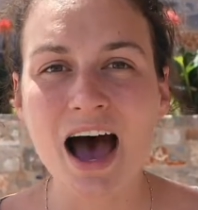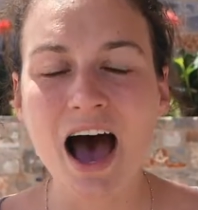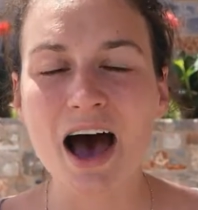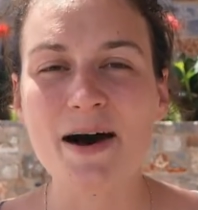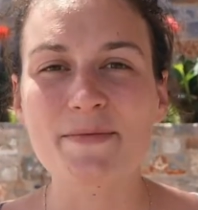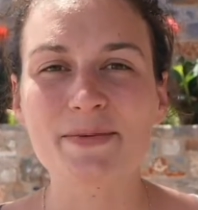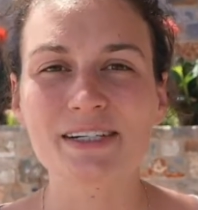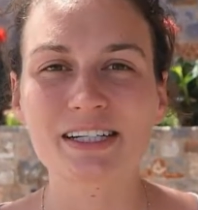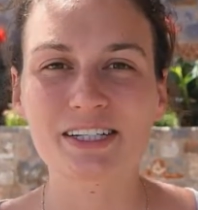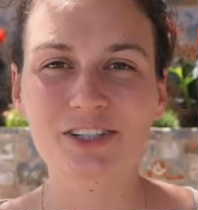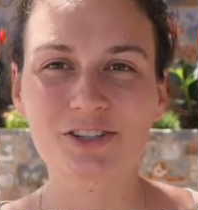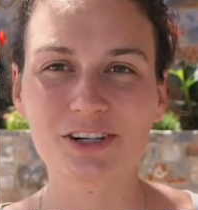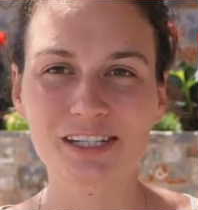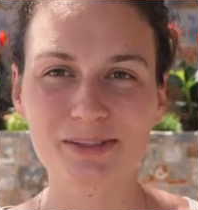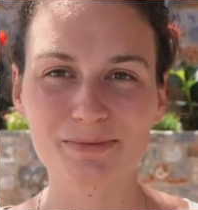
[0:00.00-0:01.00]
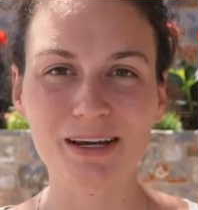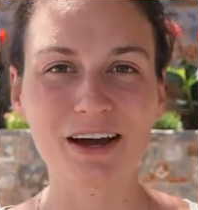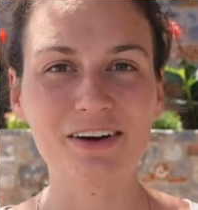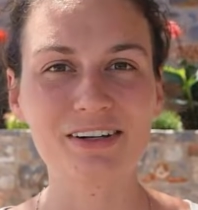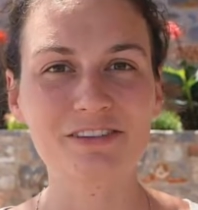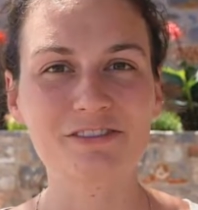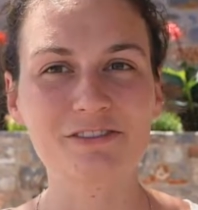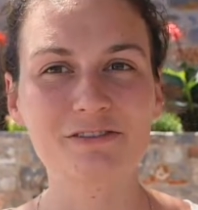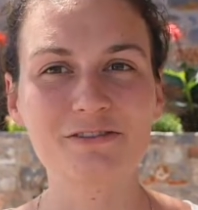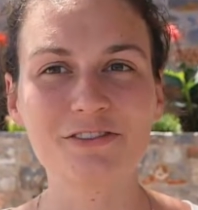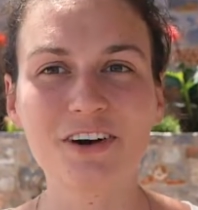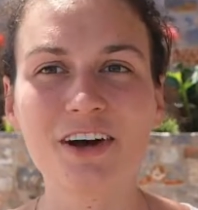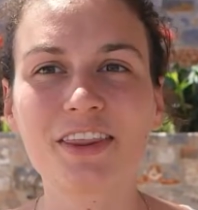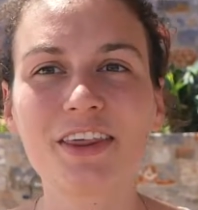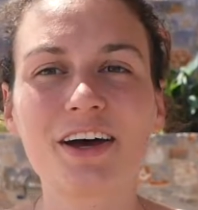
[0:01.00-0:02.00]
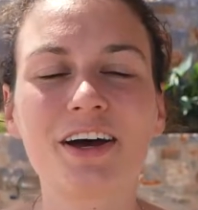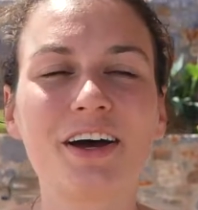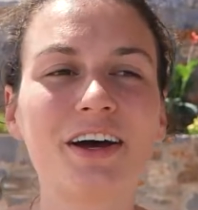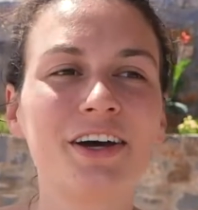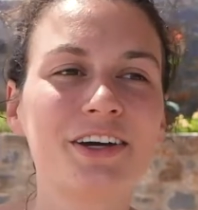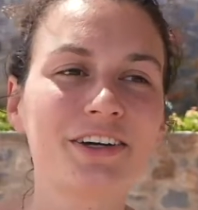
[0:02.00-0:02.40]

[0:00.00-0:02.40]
which then stressed me out even further.